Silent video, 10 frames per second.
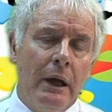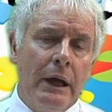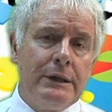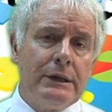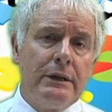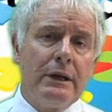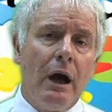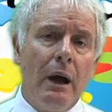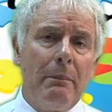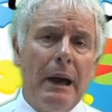Indeed, the
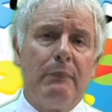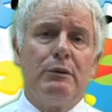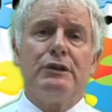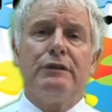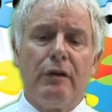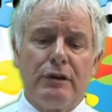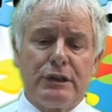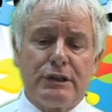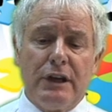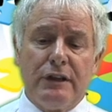iPad, which is very
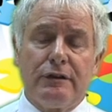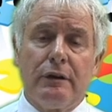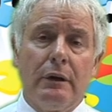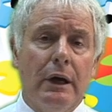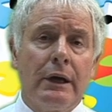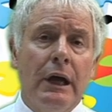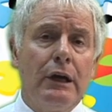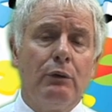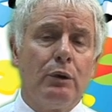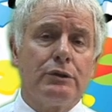successful,
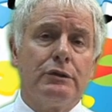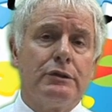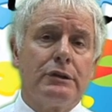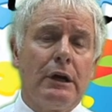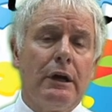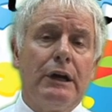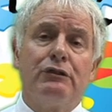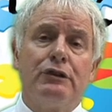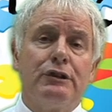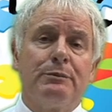again, wasn't
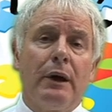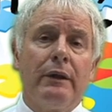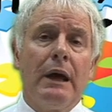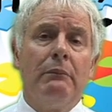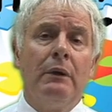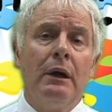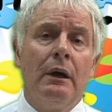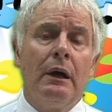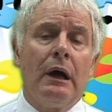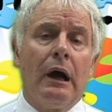introduced by them.
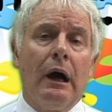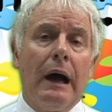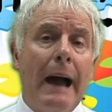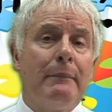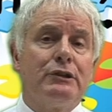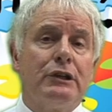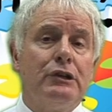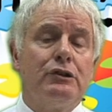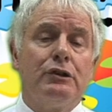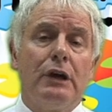
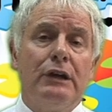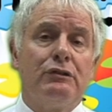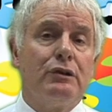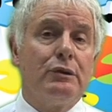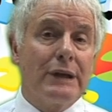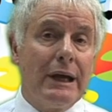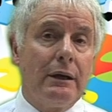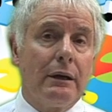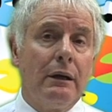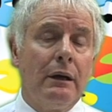Amazon introduced
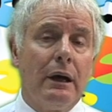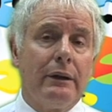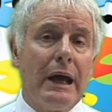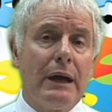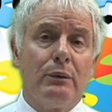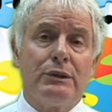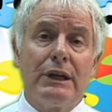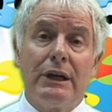Kindle, and that was in